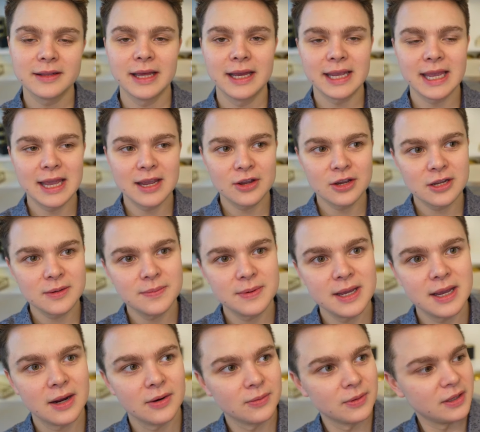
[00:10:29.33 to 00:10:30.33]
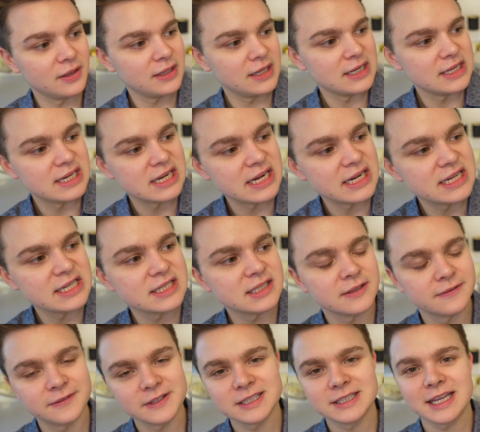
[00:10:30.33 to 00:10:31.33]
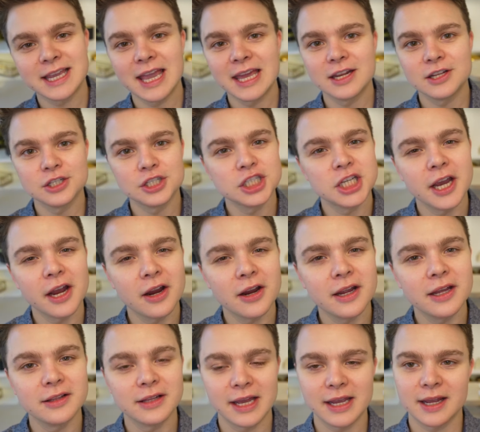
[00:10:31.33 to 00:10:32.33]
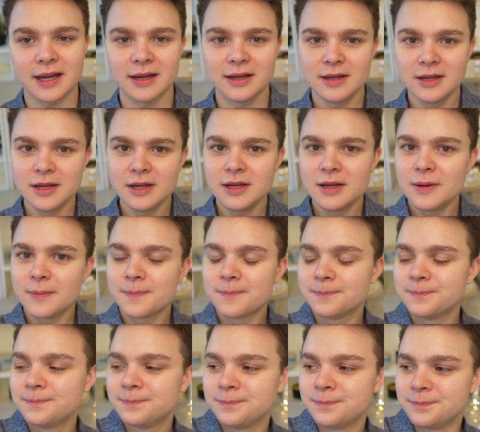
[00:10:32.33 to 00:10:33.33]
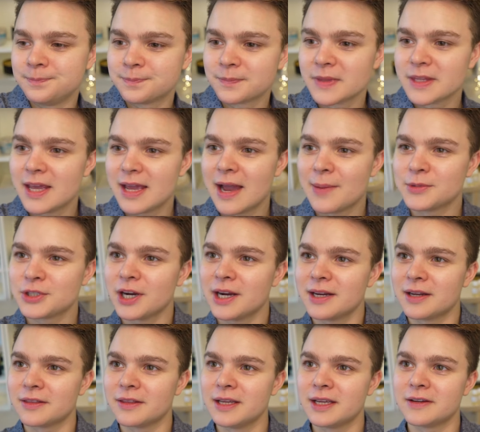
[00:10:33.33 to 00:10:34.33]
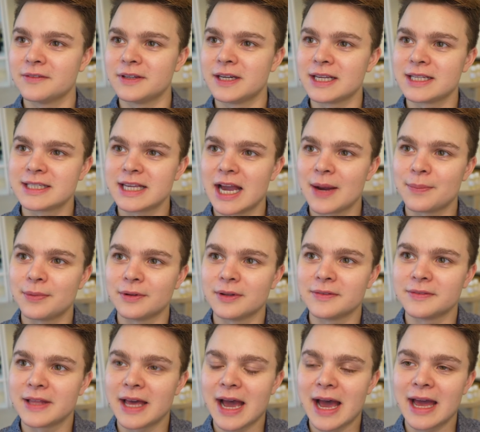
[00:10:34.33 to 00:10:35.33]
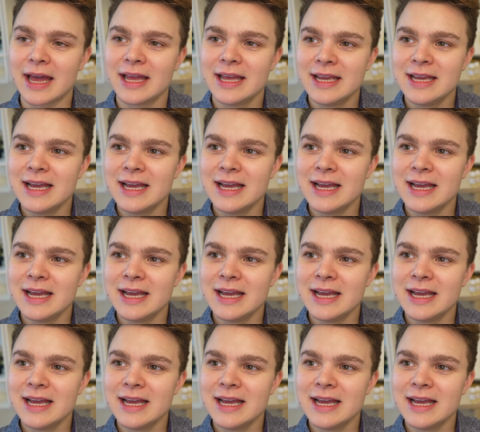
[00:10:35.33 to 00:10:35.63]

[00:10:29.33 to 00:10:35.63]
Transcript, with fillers: Like it could be a really nice, sophisticated cherry, like a, mm, I'm trying to think of an example of that.